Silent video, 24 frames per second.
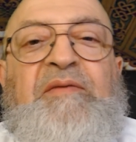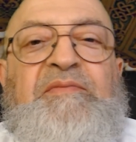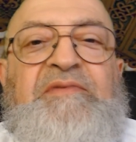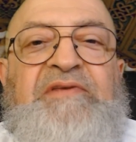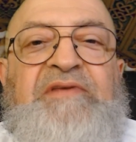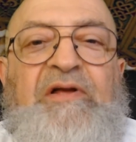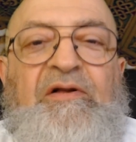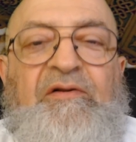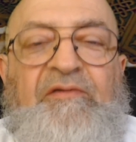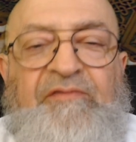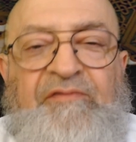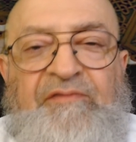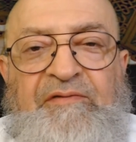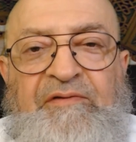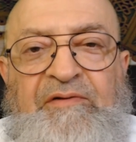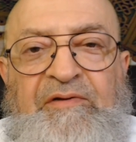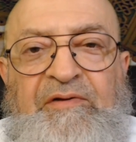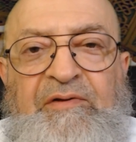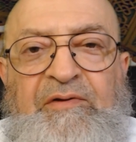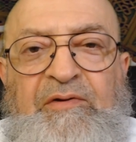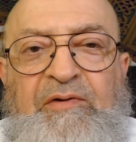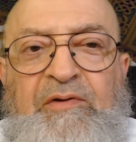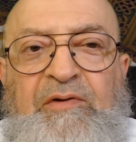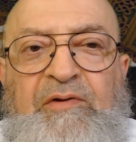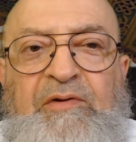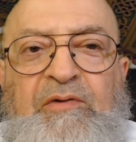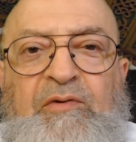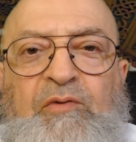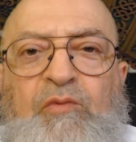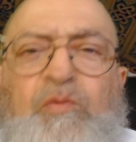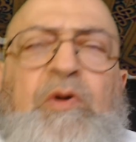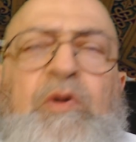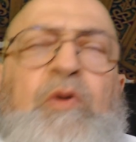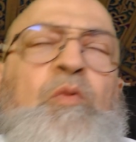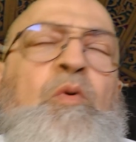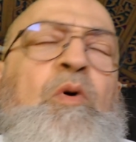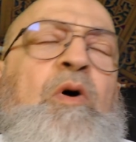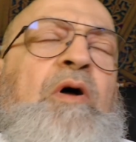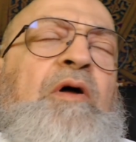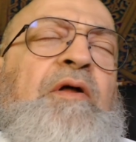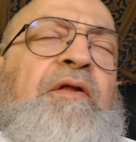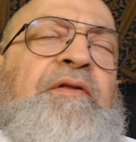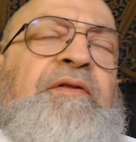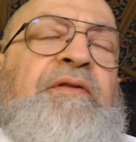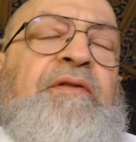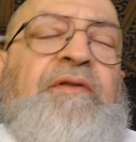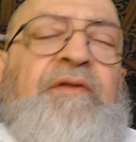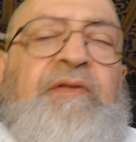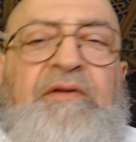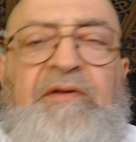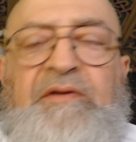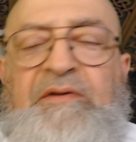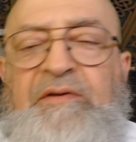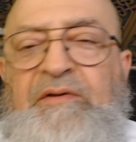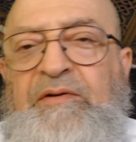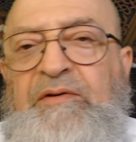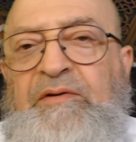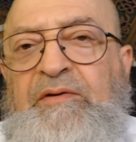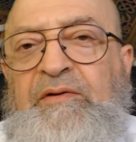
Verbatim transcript: himself. We won,